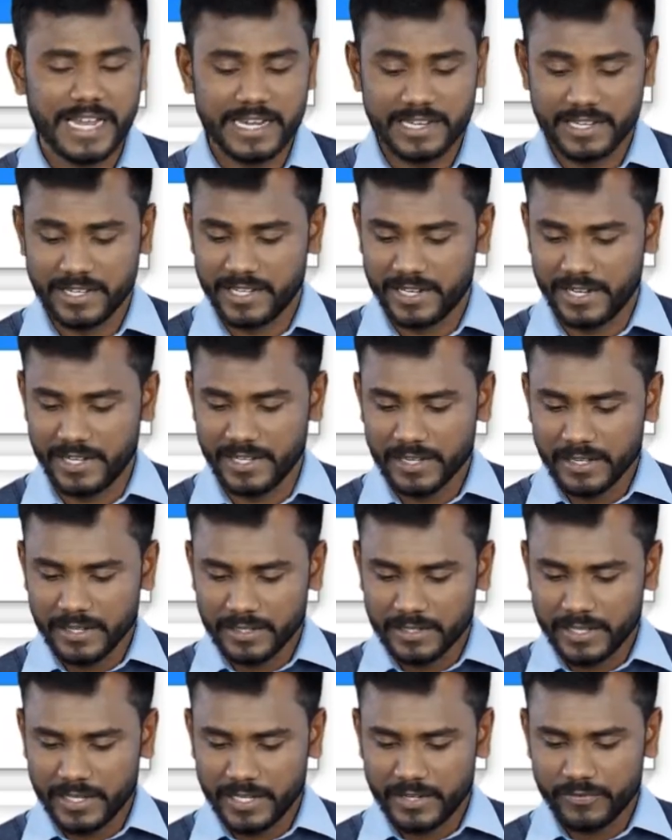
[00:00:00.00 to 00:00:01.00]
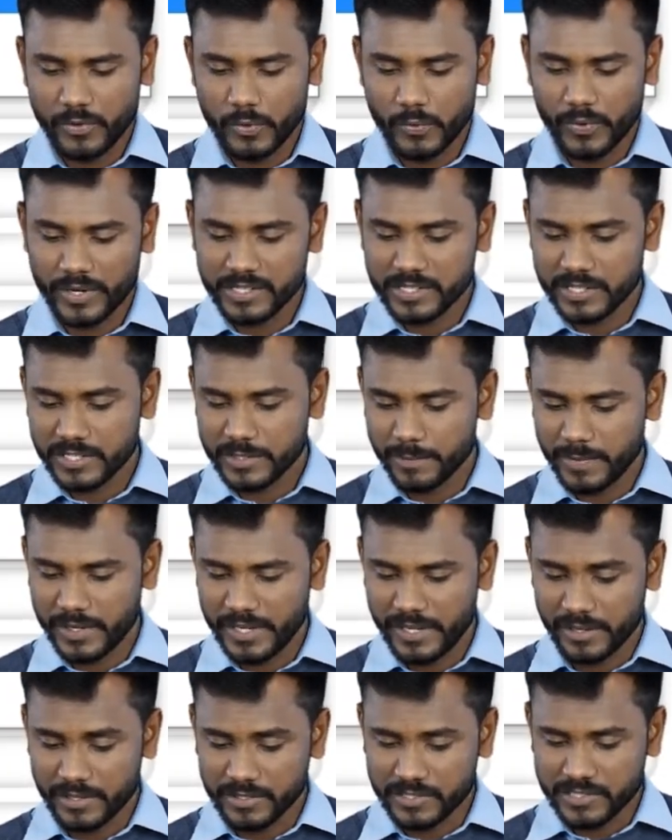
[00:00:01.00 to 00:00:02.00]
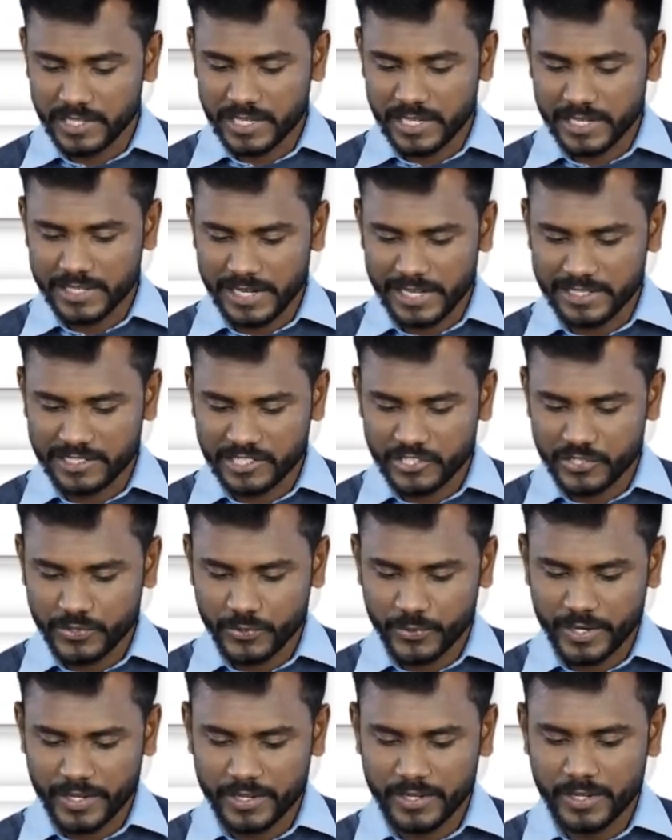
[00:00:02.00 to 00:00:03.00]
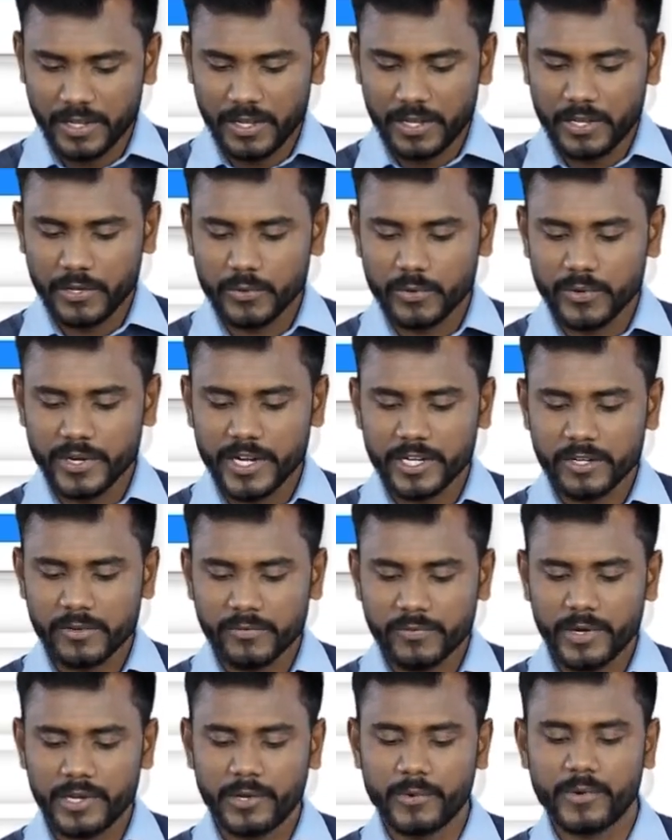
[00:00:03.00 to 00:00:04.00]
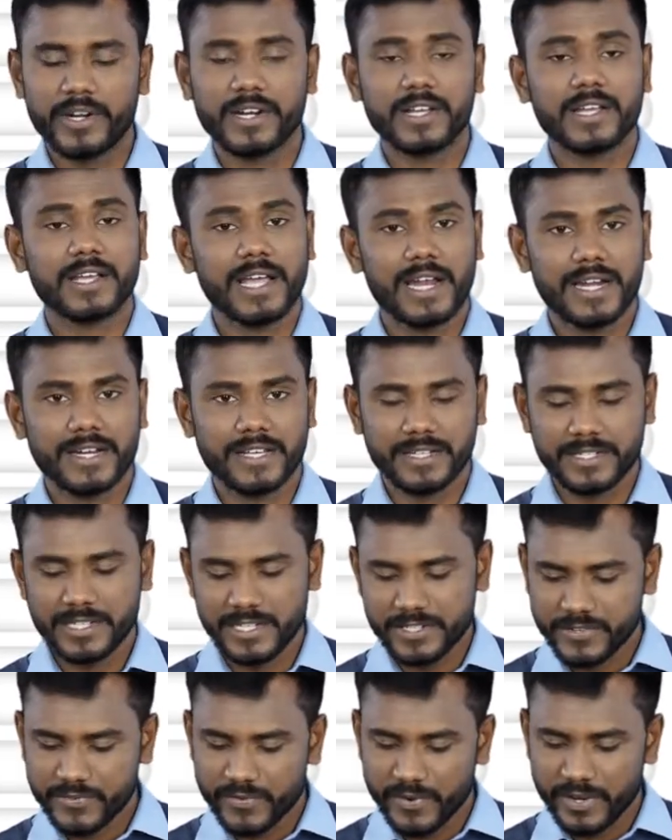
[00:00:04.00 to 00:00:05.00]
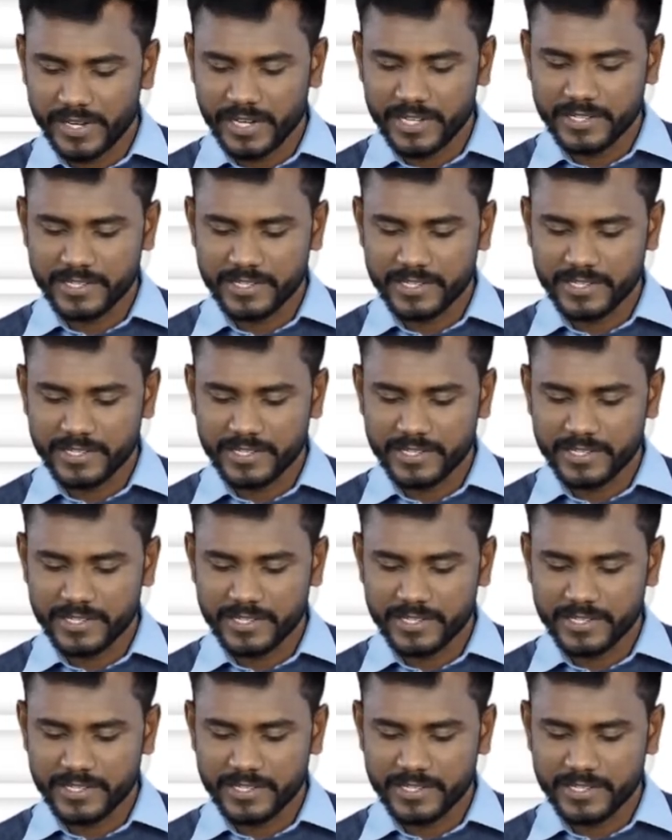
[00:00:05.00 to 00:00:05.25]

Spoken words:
category. Then if you want simply a select as a student, you don't need to fill your category. Just fill